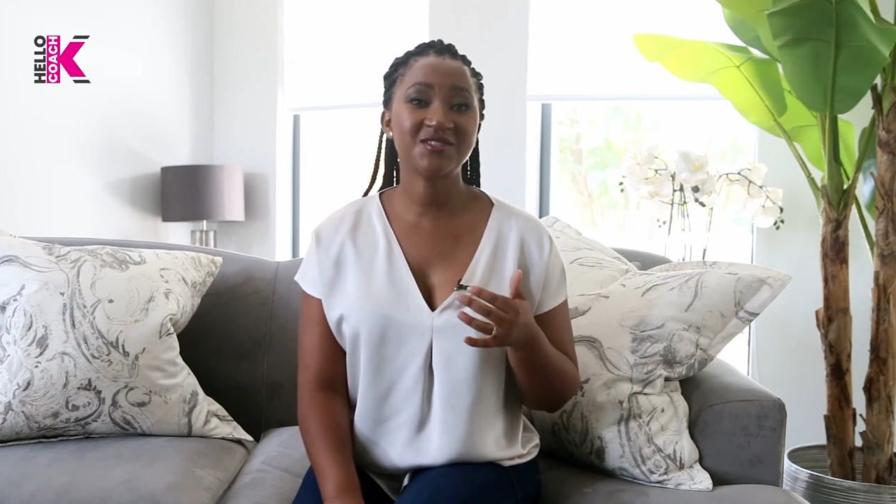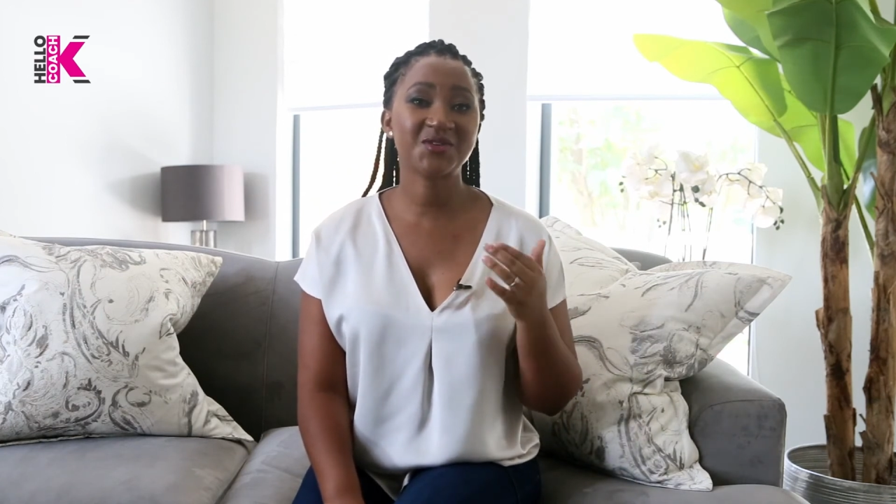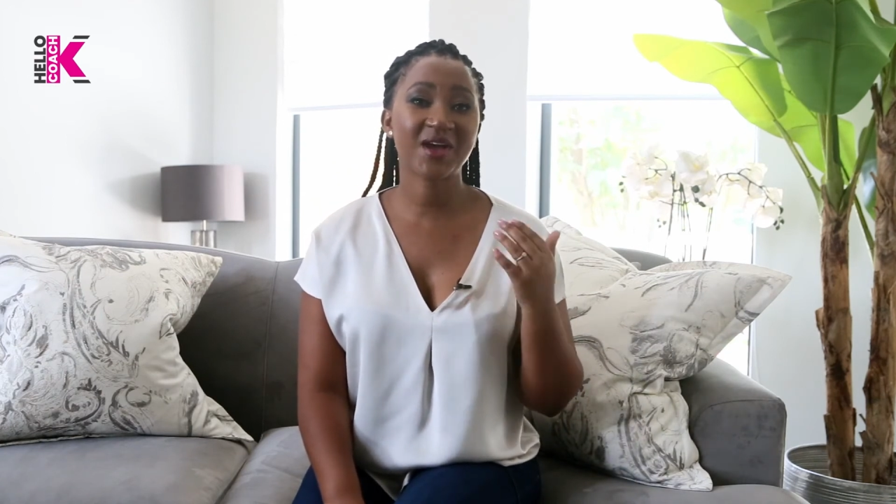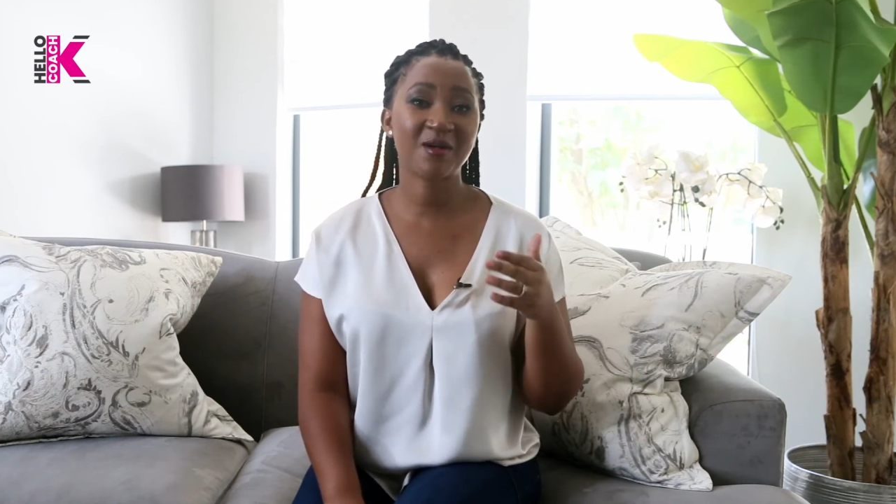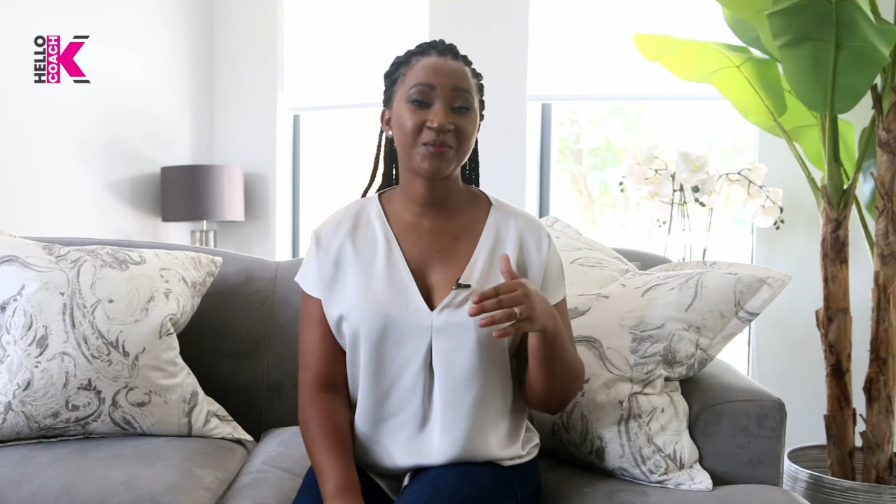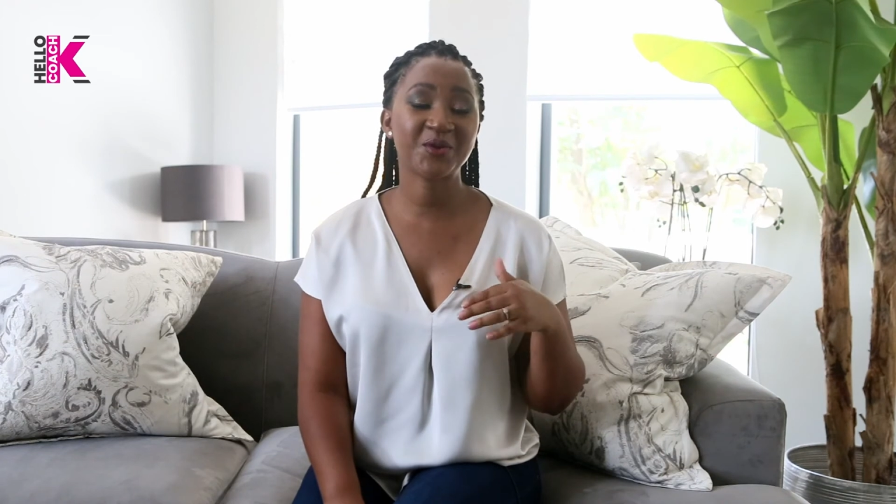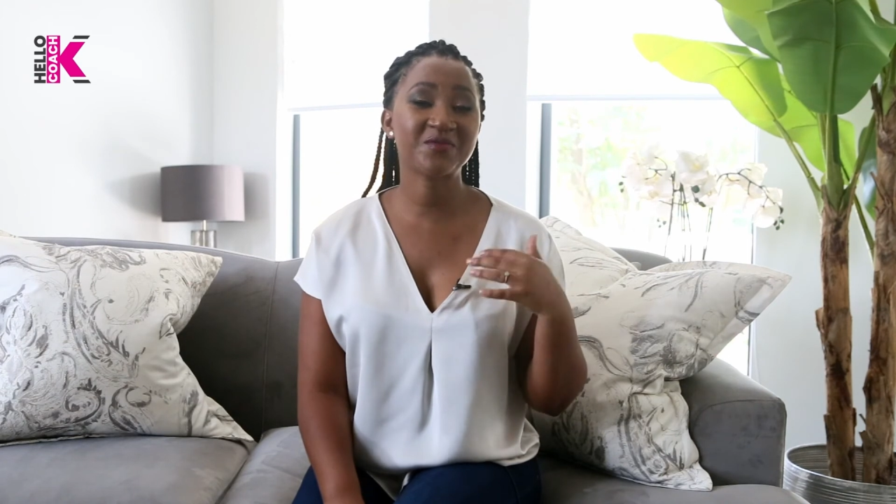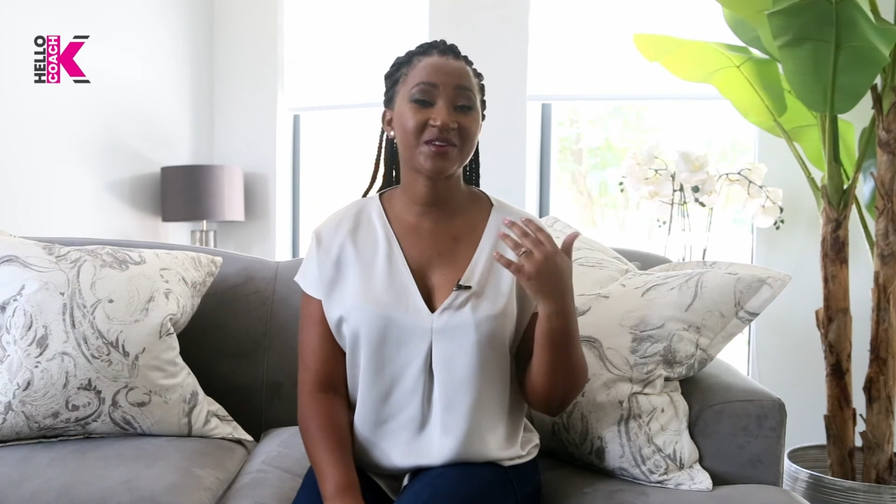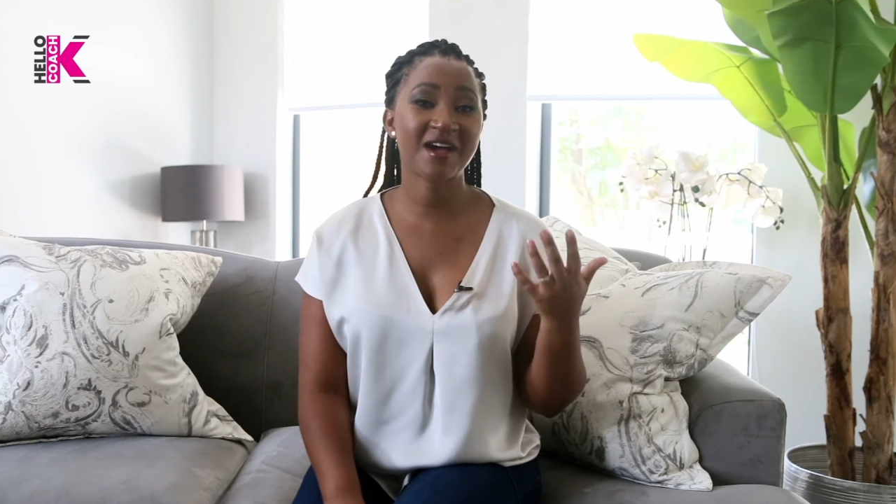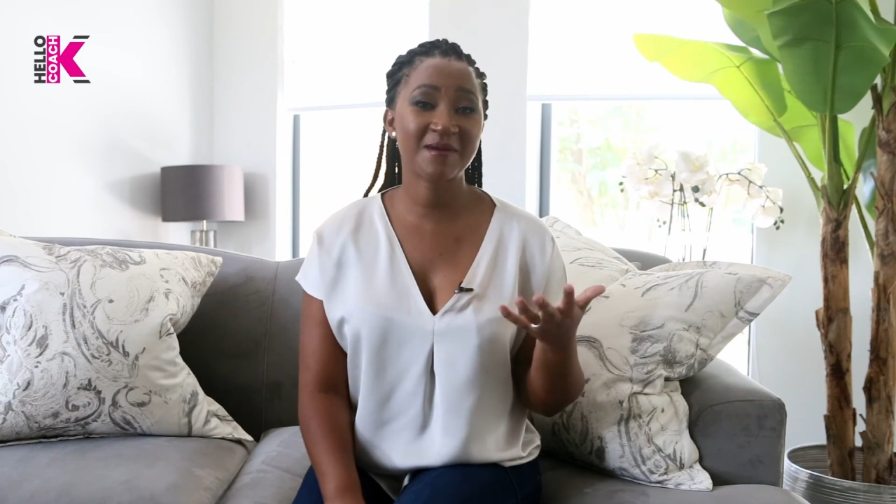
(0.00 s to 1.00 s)
to help you
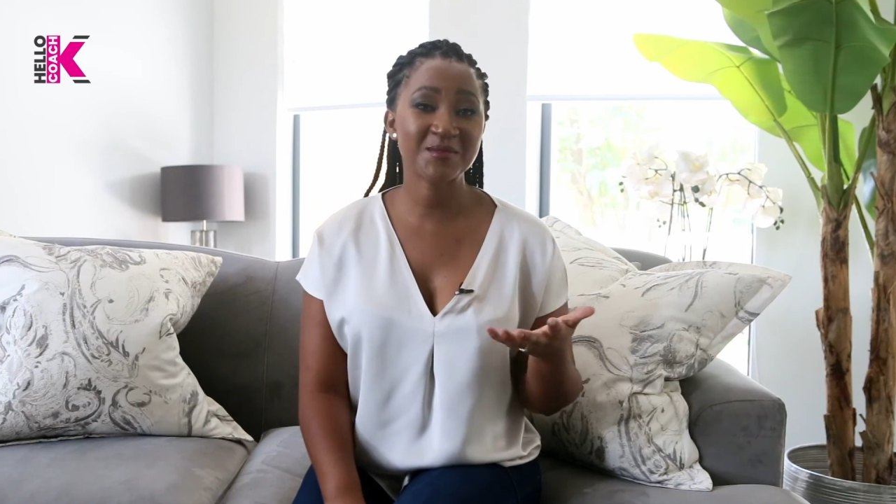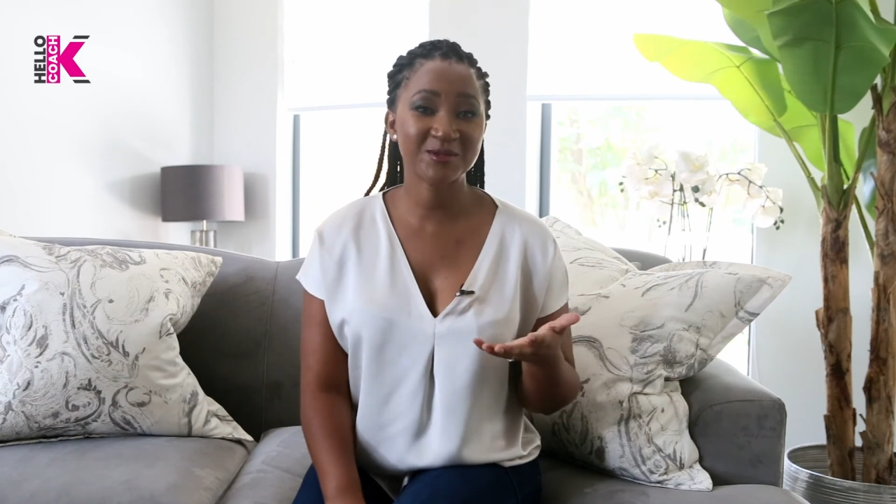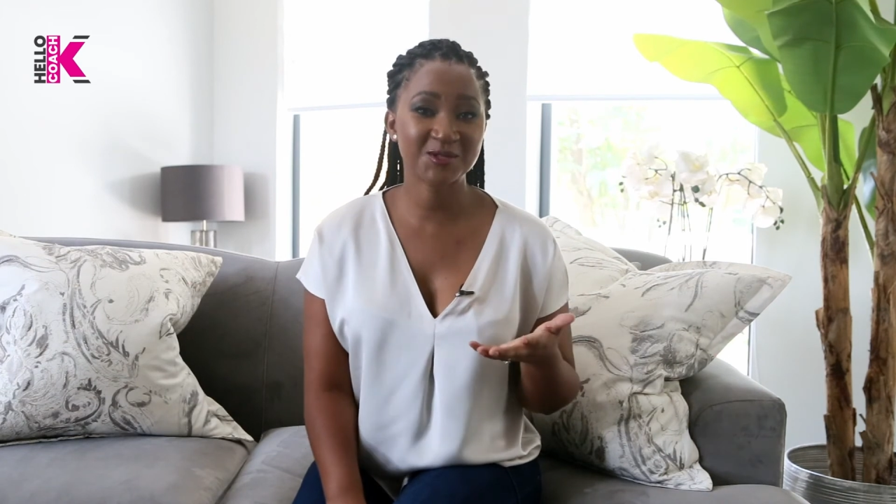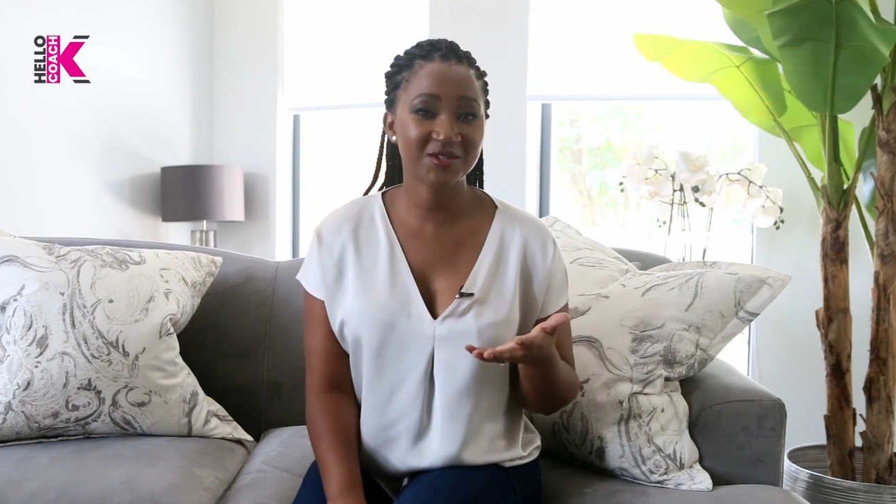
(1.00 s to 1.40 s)
overcome those